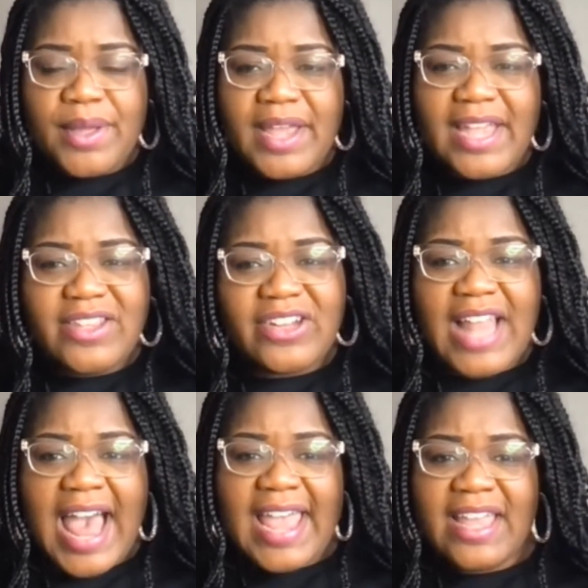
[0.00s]
and you're
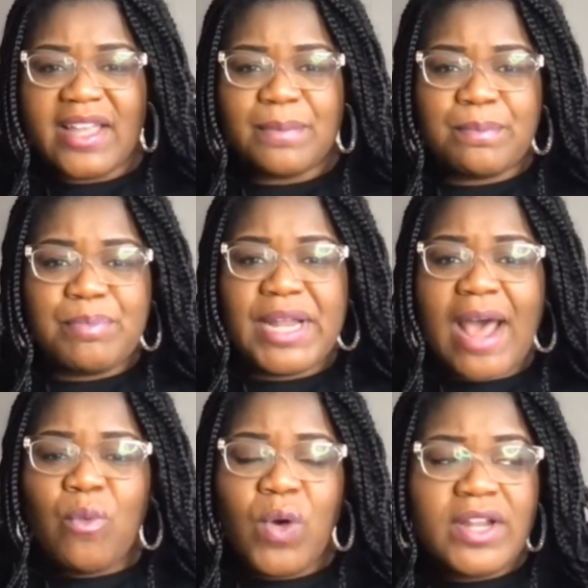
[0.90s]
like but
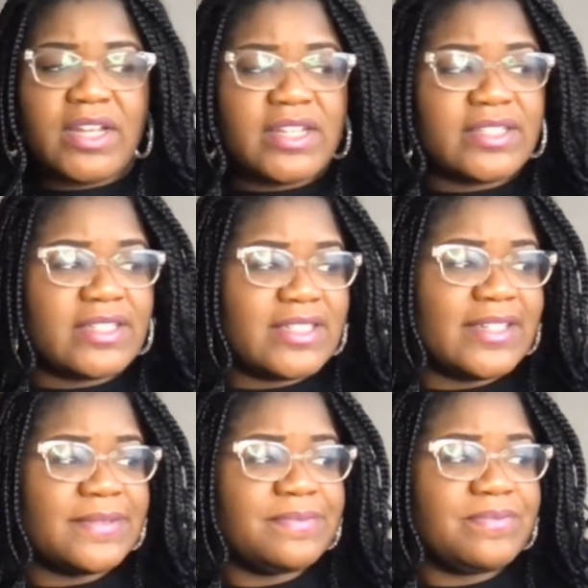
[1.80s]
i want to
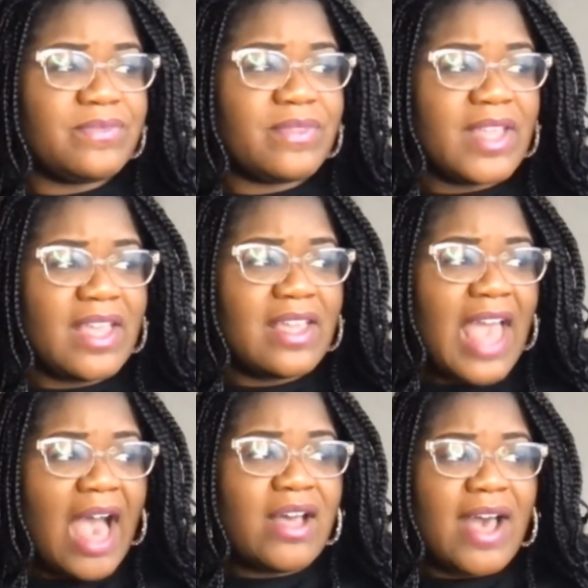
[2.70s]

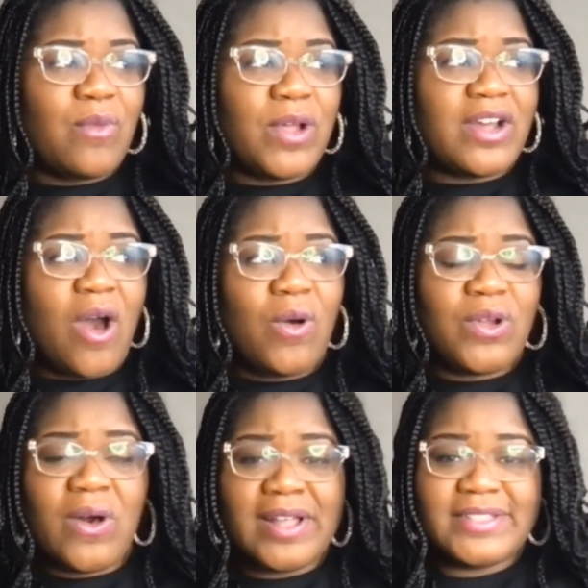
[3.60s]
I, I want to hold
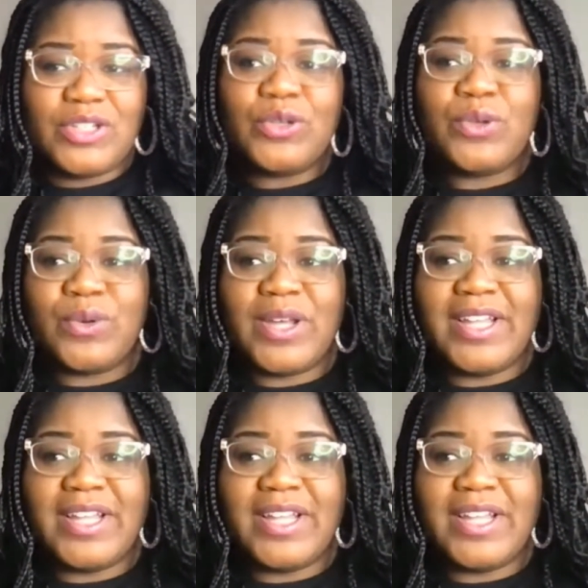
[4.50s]
on to